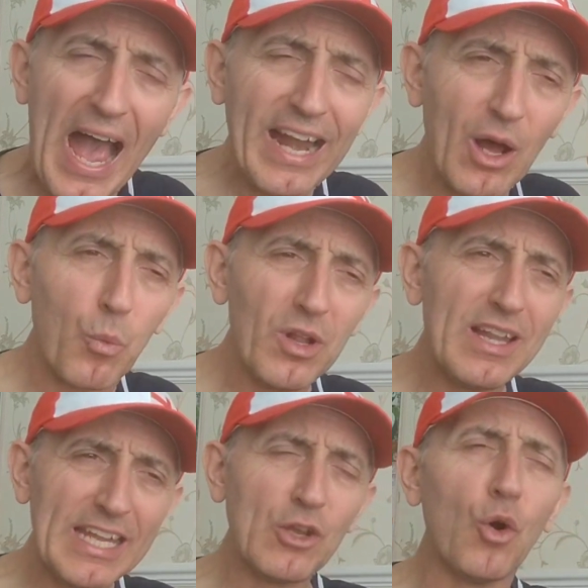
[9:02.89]
And I
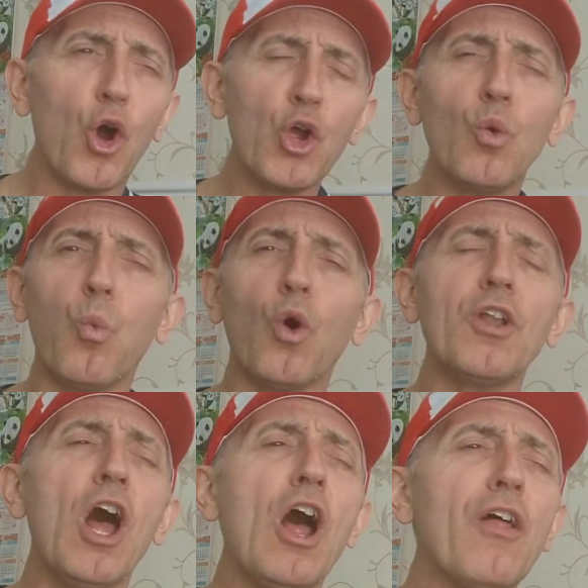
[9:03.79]
will let you know who
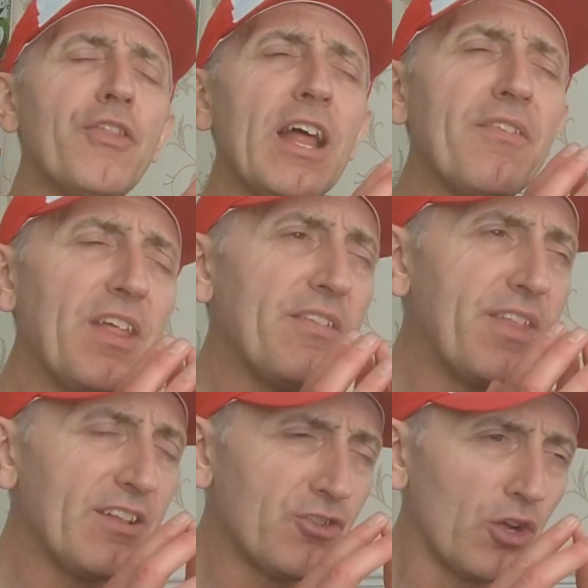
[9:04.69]
won
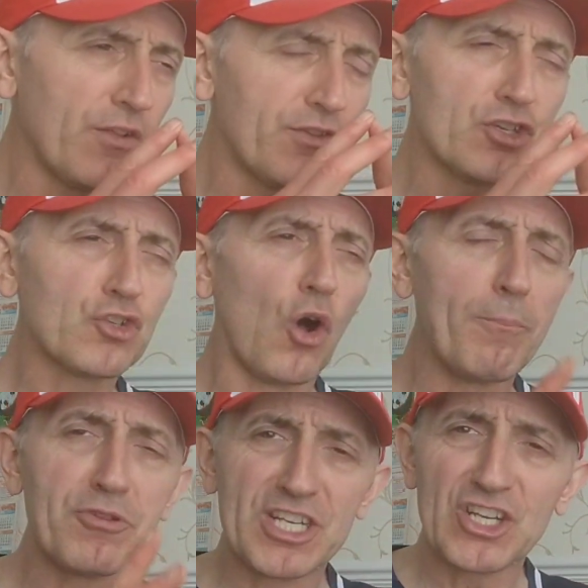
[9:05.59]
the sort of the
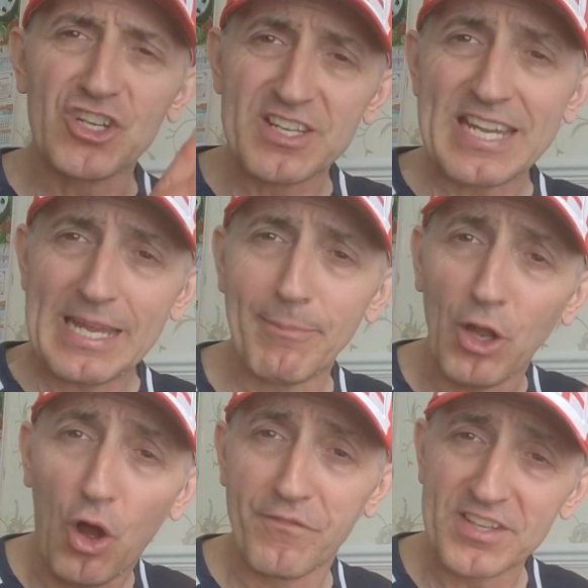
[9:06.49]
score prediction
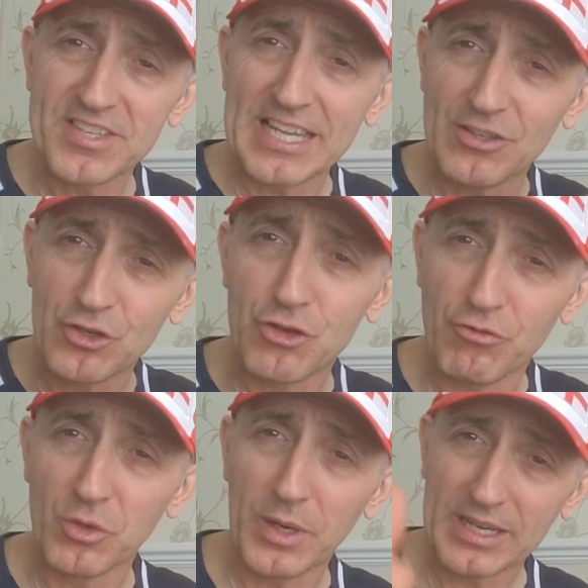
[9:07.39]
table of the season
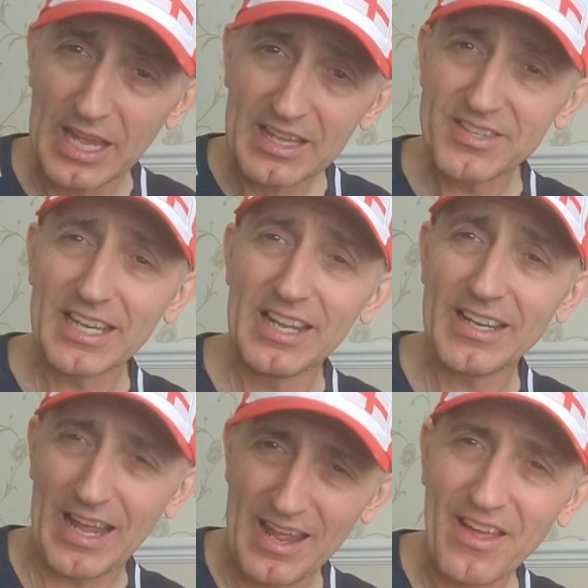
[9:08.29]
during the week. See you
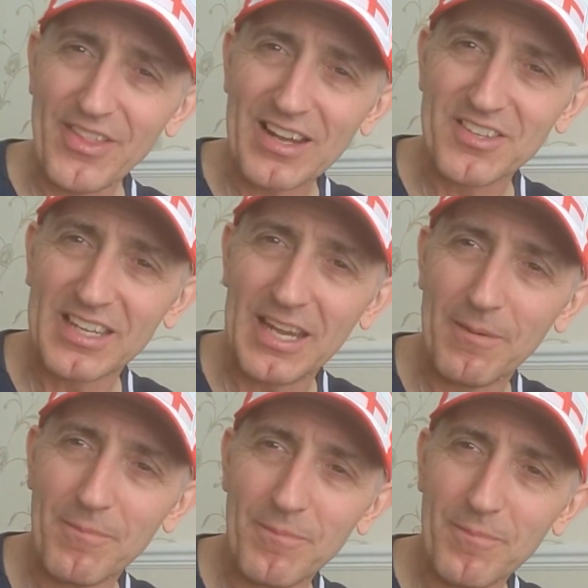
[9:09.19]
later. Thanks
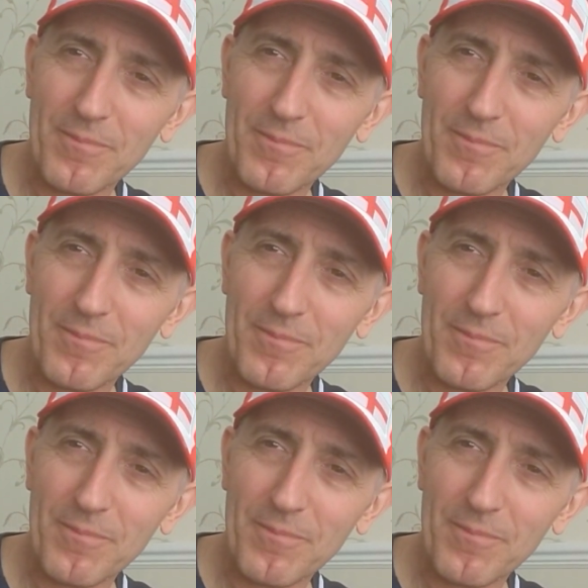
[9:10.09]
again.